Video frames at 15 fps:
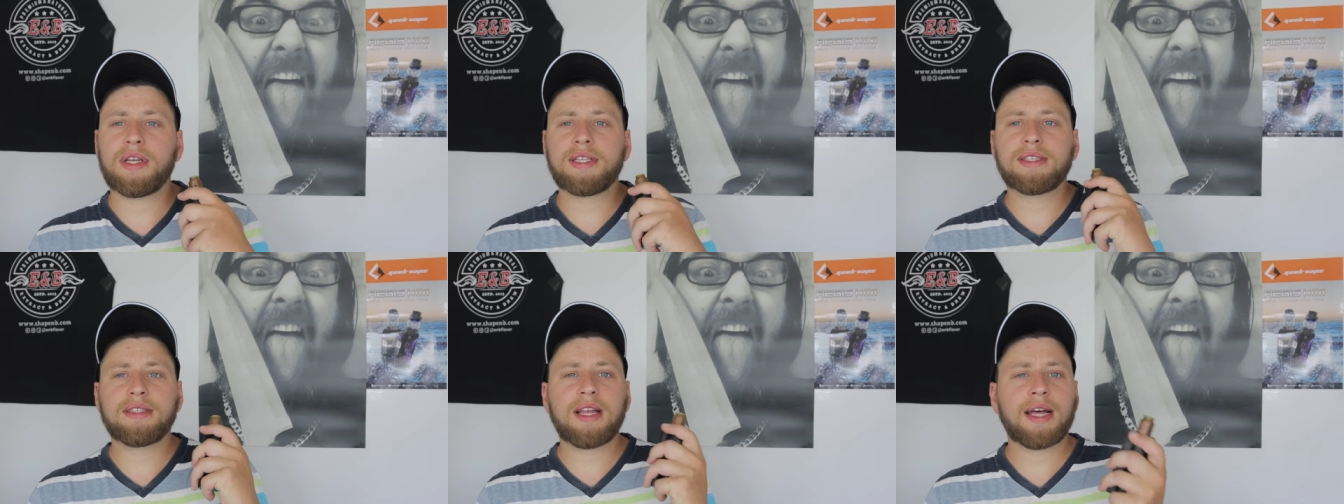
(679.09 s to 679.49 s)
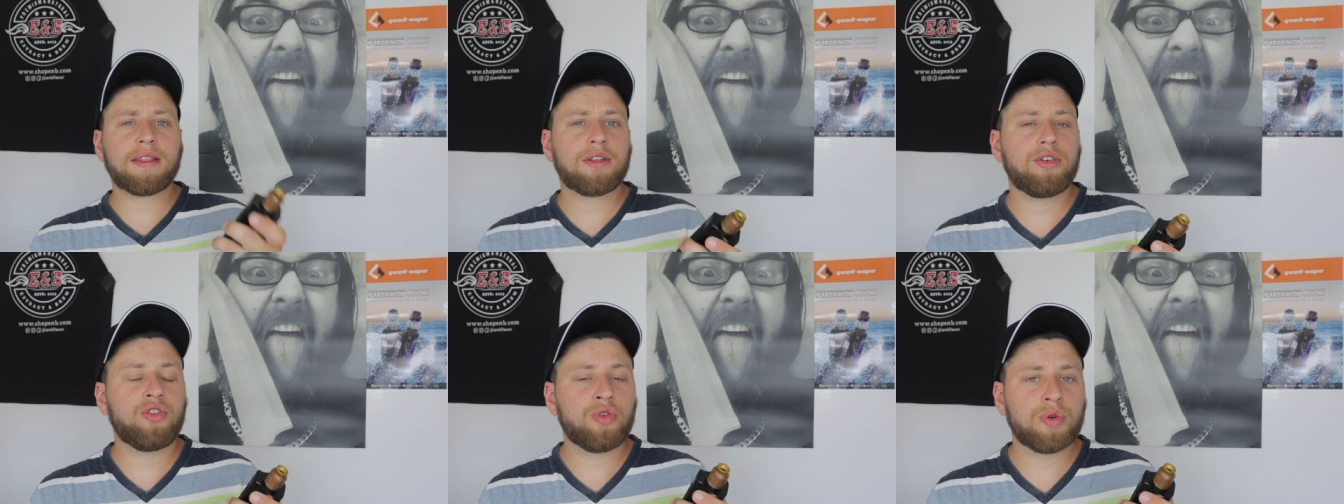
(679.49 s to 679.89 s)
It's
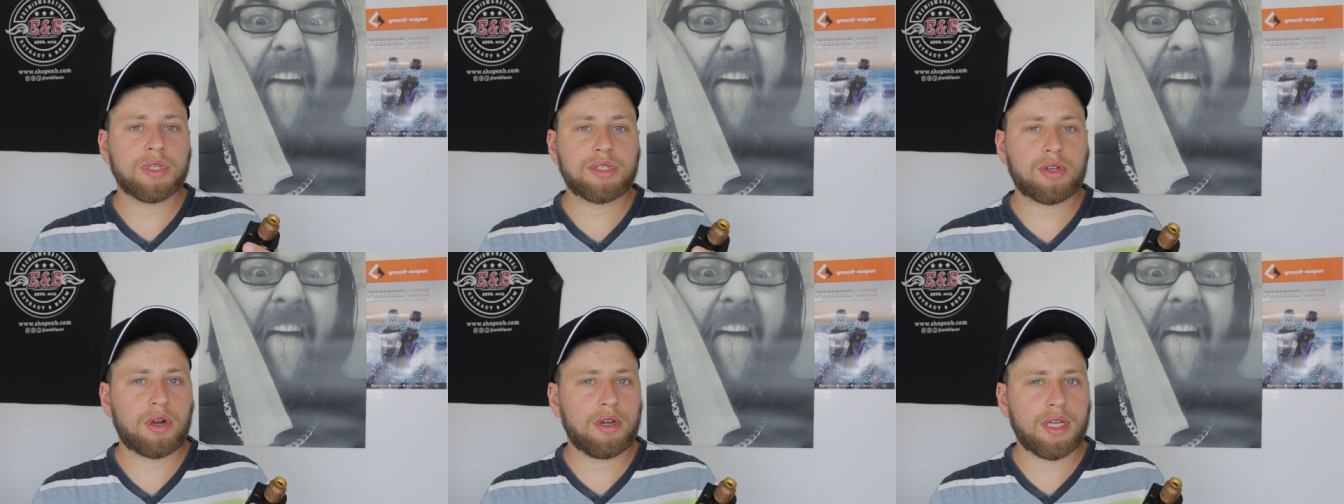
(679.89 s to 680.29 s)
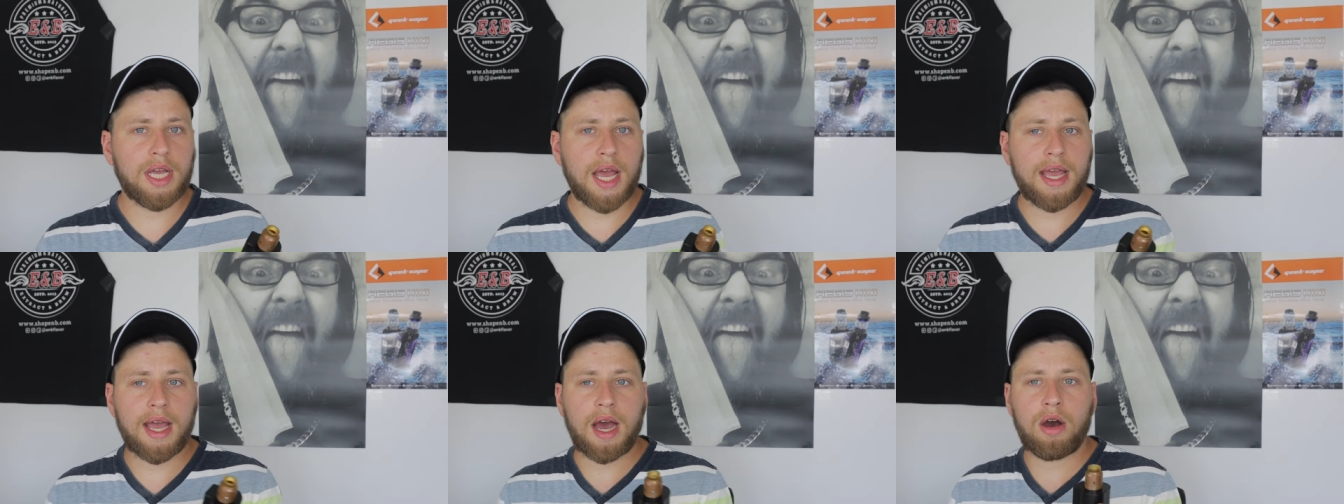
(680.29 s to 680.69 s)
not the newest
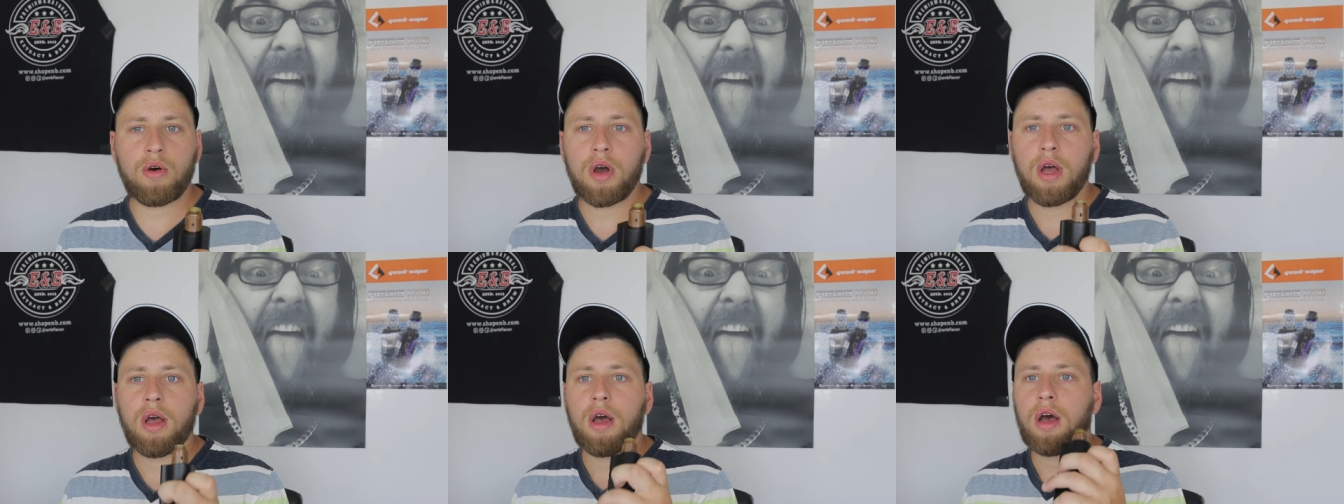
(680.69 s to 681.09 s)
RDA out,